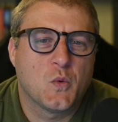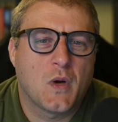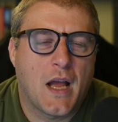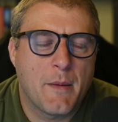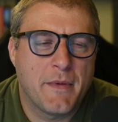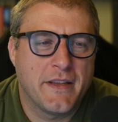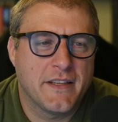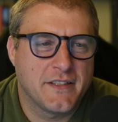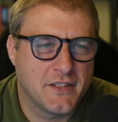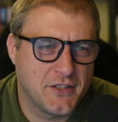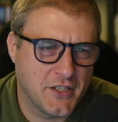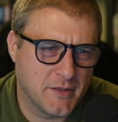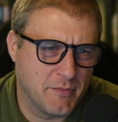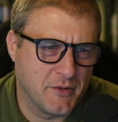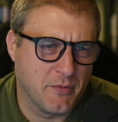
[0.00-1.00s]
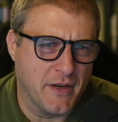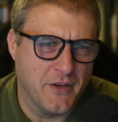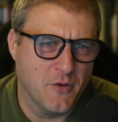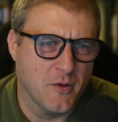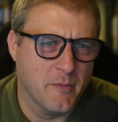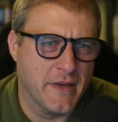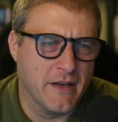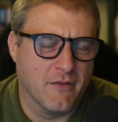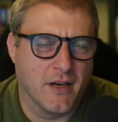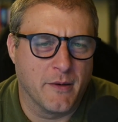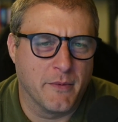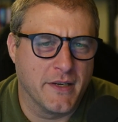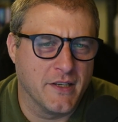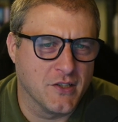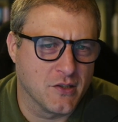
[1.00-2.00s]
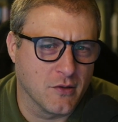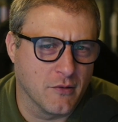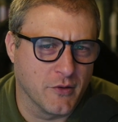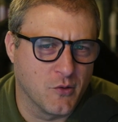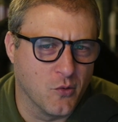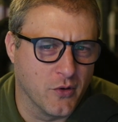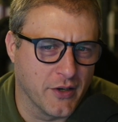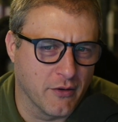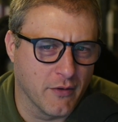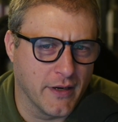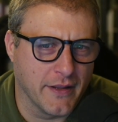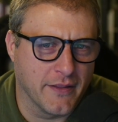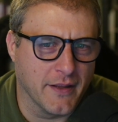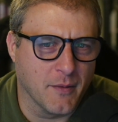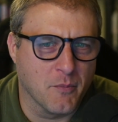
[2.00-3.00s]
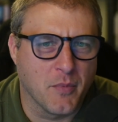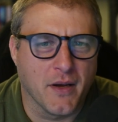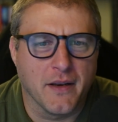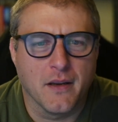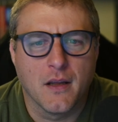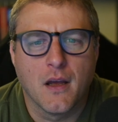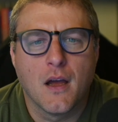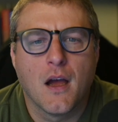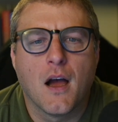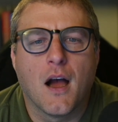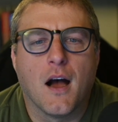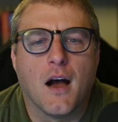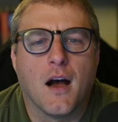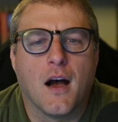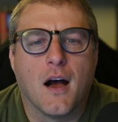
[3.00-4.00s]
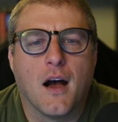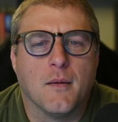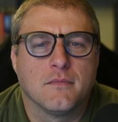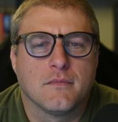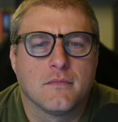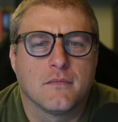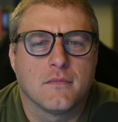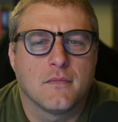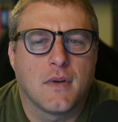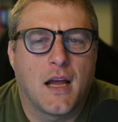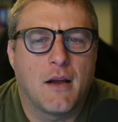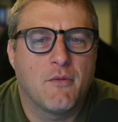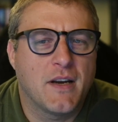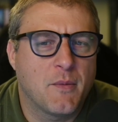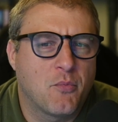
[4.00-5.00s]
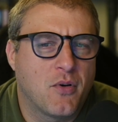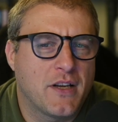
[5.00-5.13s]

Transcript: I mean, this is just between you and me, right? We didn't start recording or anything, but I read a press